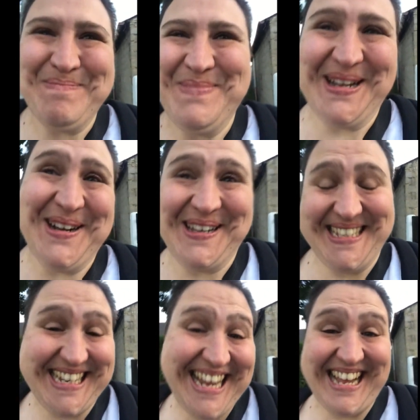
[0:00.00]

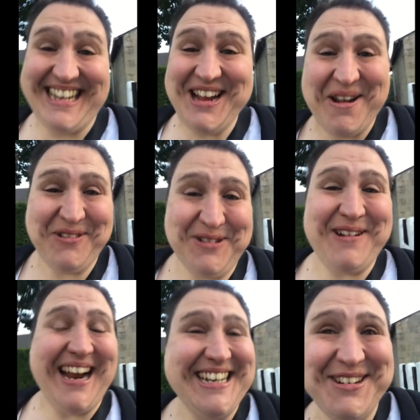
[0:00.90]
Because, yeah, you have the
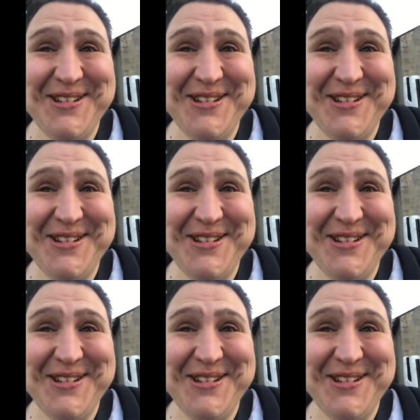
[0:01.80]
right to